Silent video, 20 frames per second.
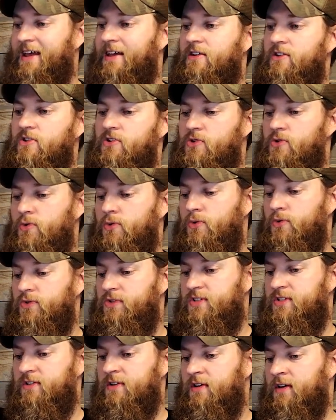and
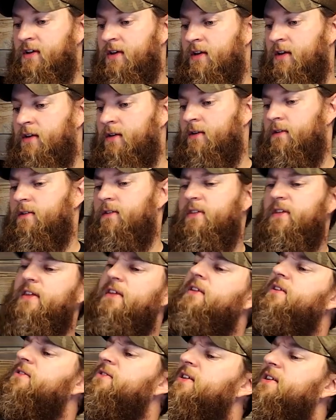use. And I
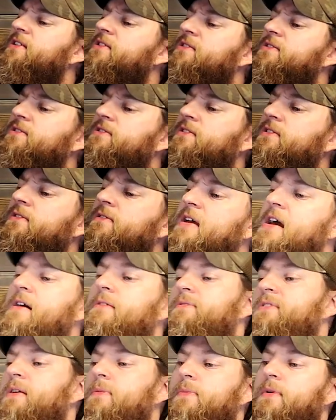think it says,
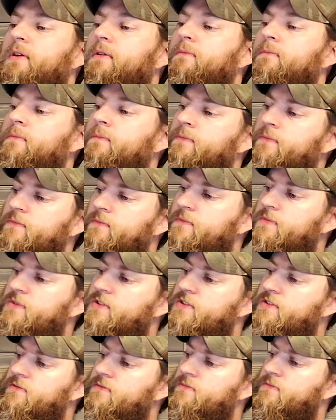yeah, same thing.
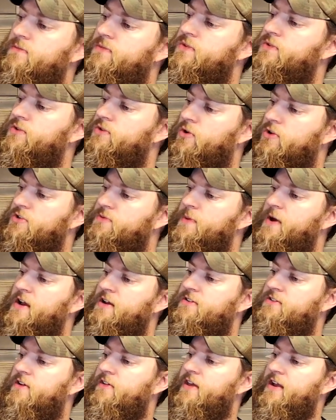It's torque
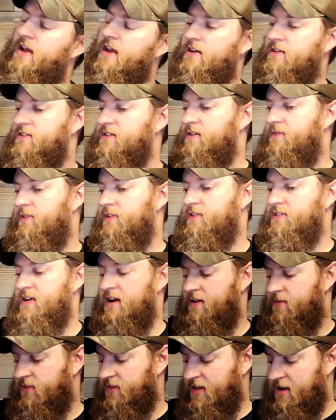specs, all that kind of stuff on the
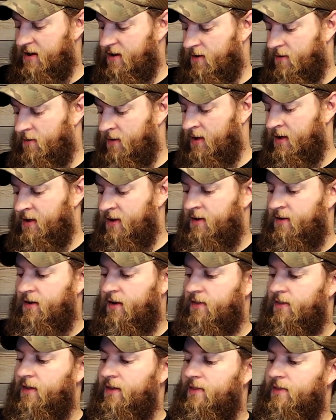side of it there.
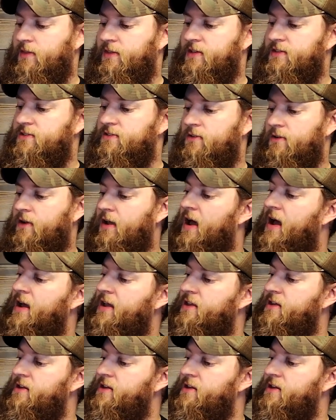And then this little guy